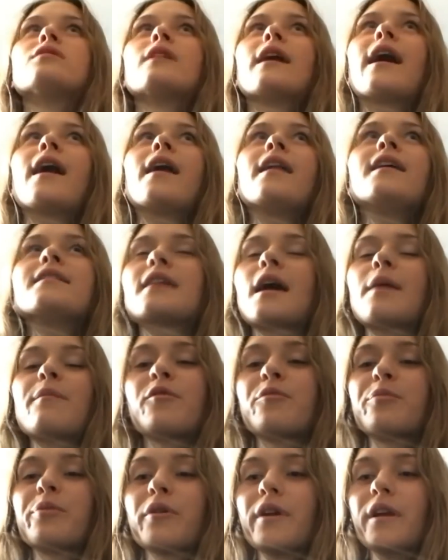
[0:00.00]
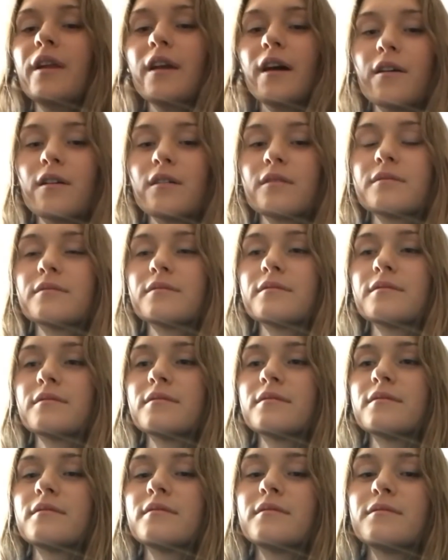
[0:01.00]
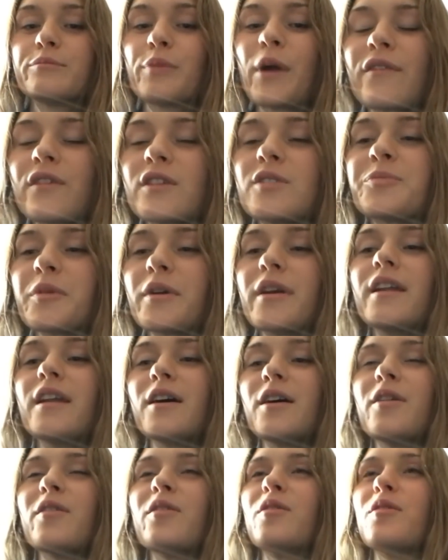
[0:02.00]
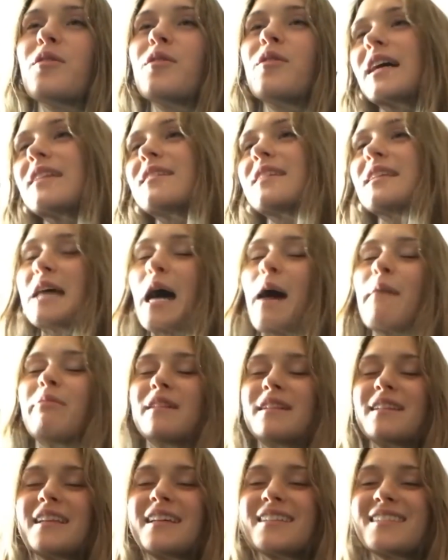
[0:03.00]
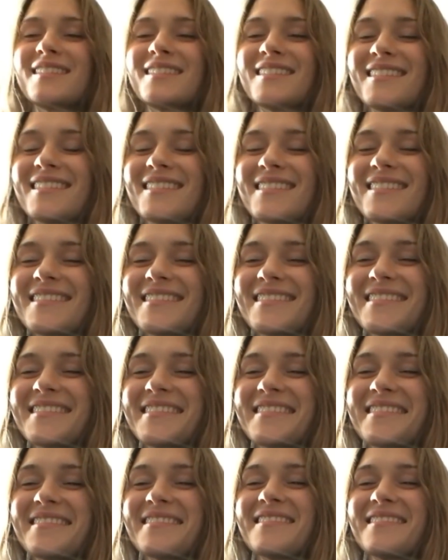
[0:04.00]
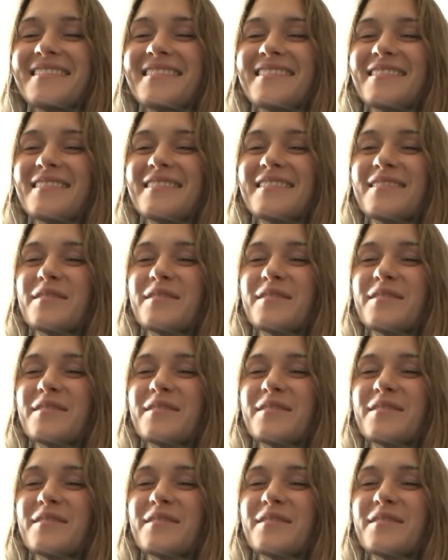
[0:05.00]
Any type of burrito. Breakfast burrito at the top of the list. Okay.